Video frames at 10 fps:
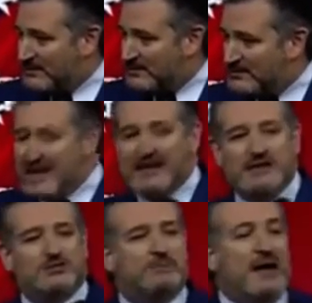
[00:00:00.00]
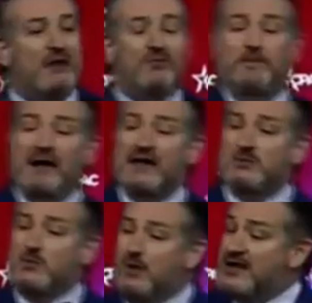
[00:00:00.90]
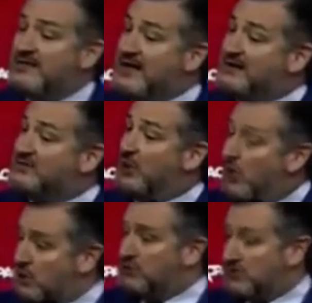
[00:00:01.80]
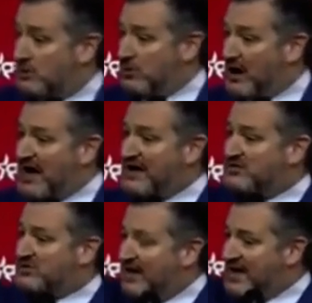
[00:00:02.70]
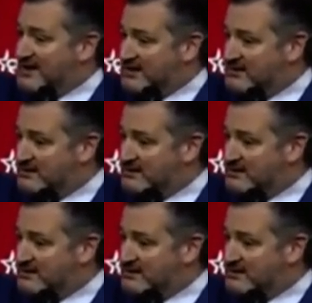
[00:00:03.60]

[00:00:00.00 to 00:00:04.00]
That is powerful. By the way, that is also why China